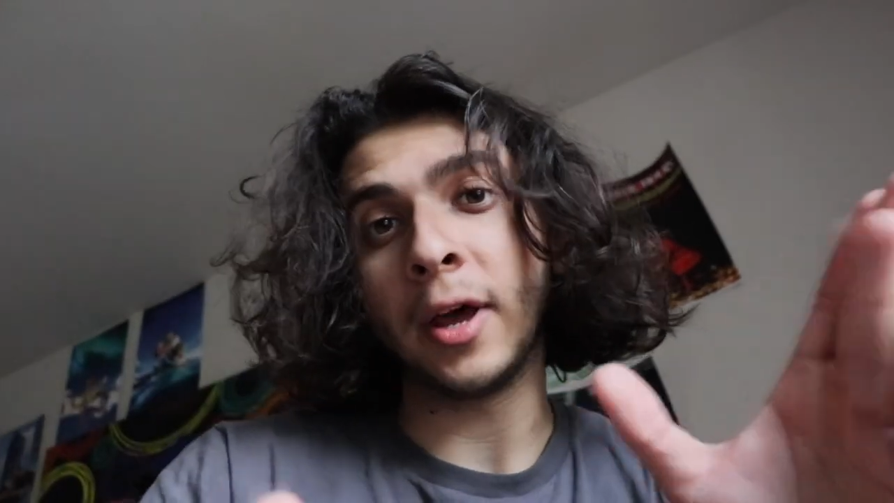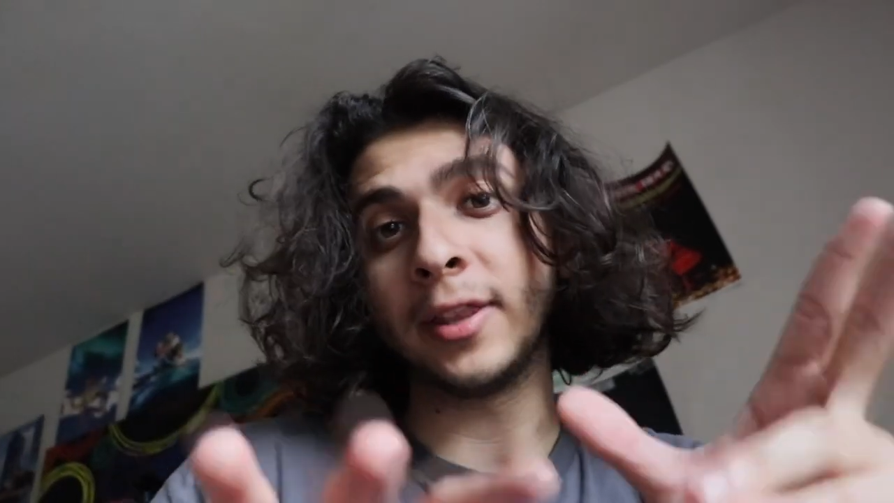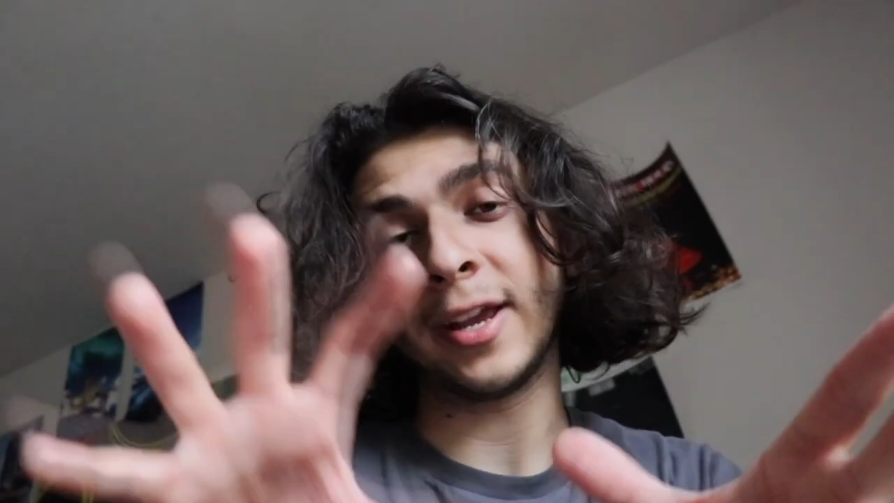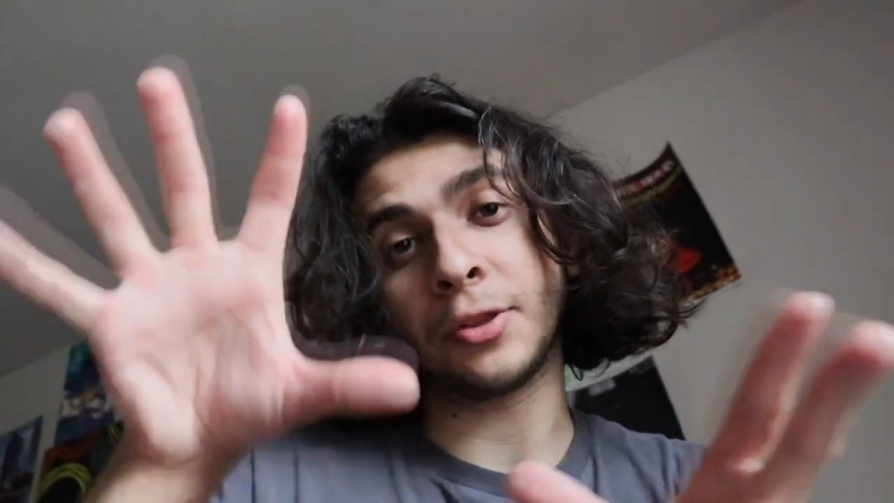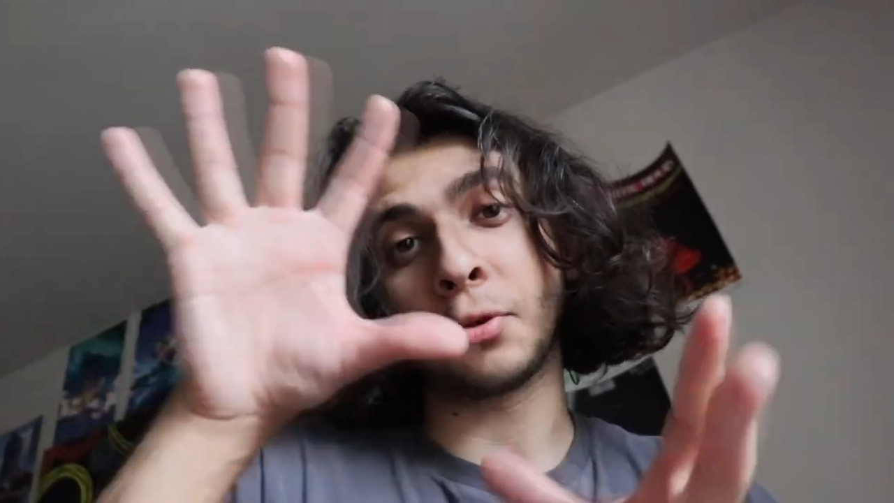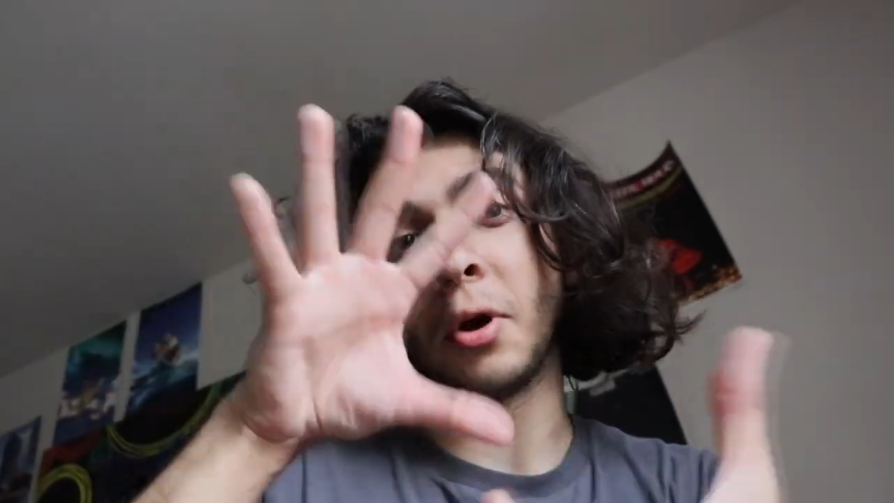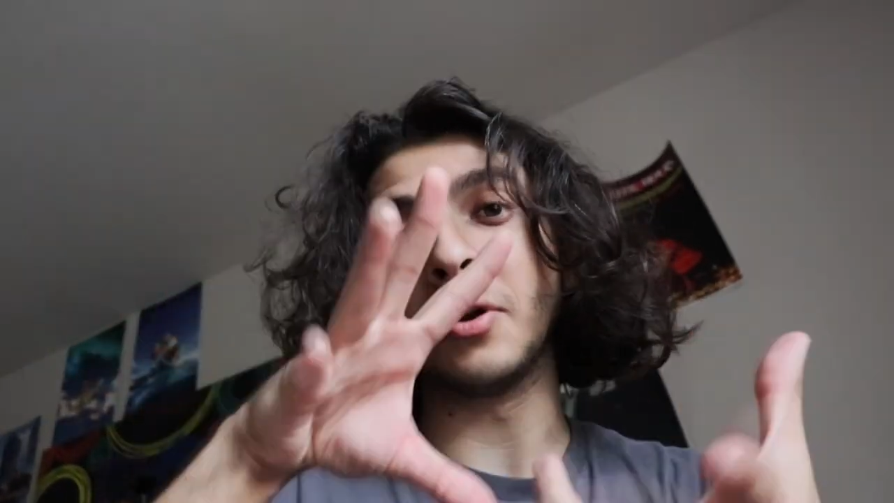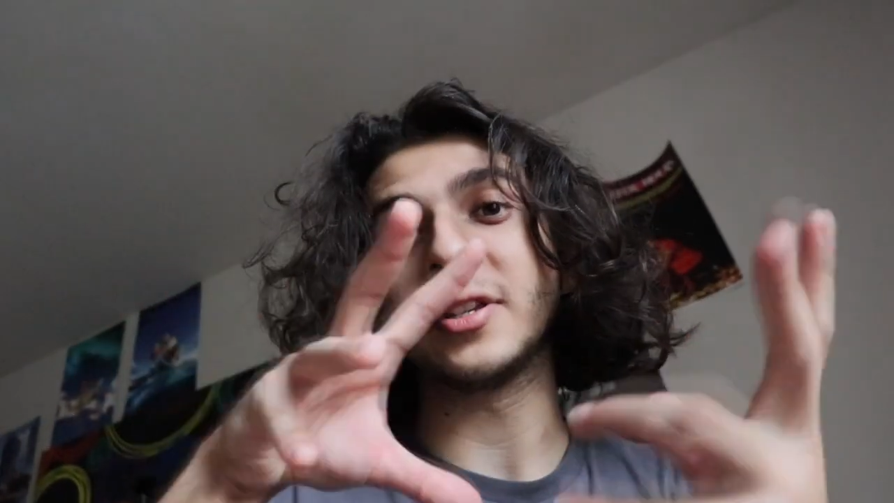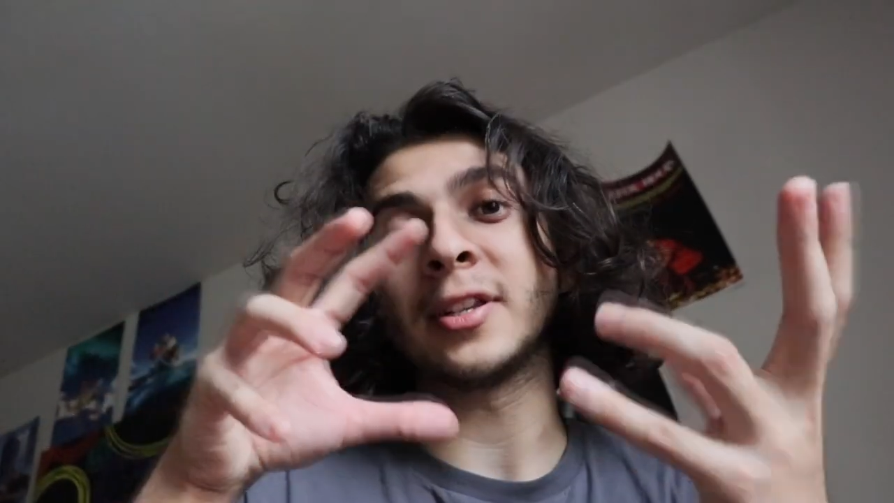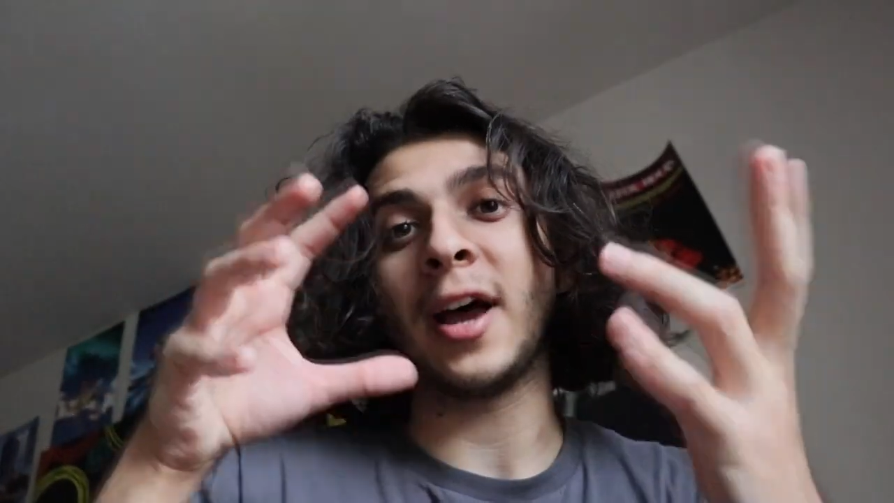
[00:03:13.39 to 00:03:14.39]
and they get
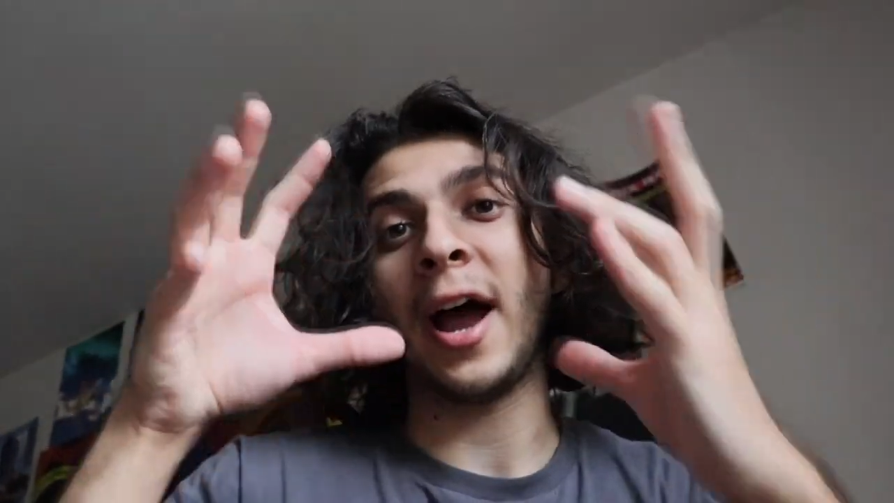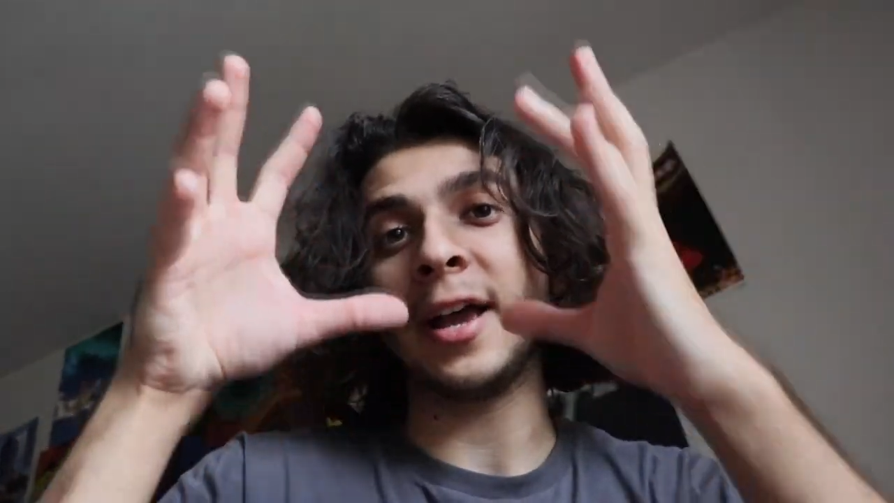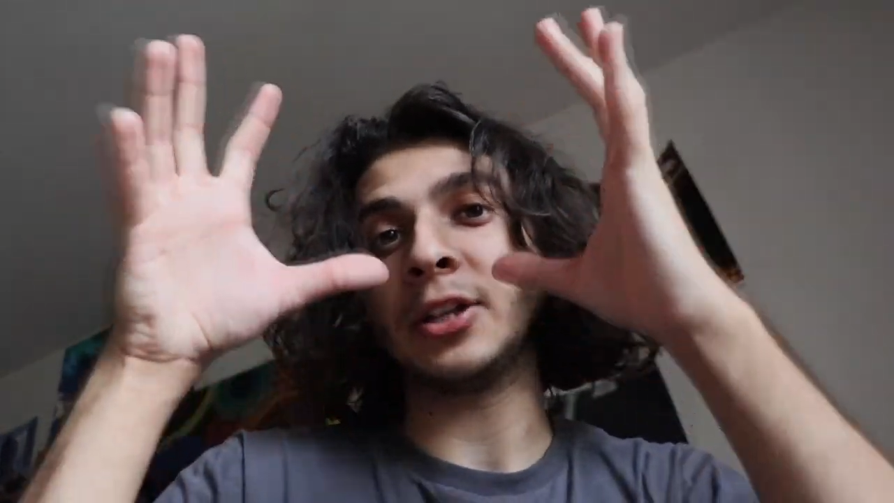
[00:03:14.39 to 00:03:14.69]
thrown into the high